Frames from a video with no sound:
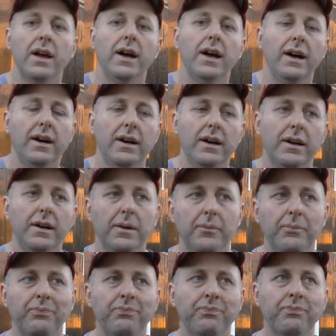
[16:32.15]

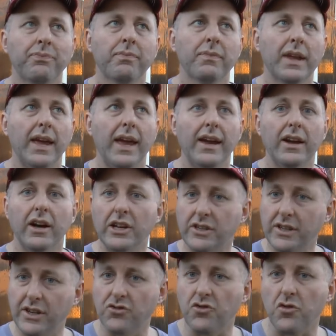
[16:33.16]
And I
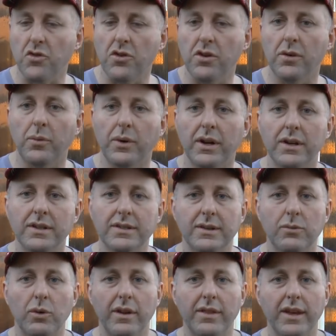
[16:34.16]
did draw it when I was
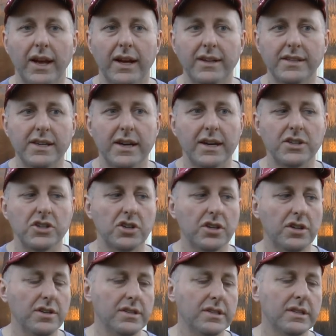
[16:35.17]
at one of the ATA
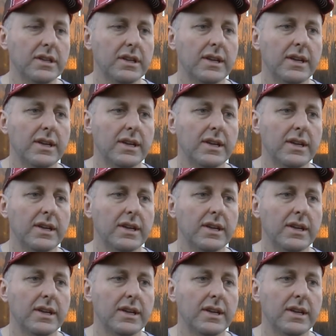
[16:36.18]
shows,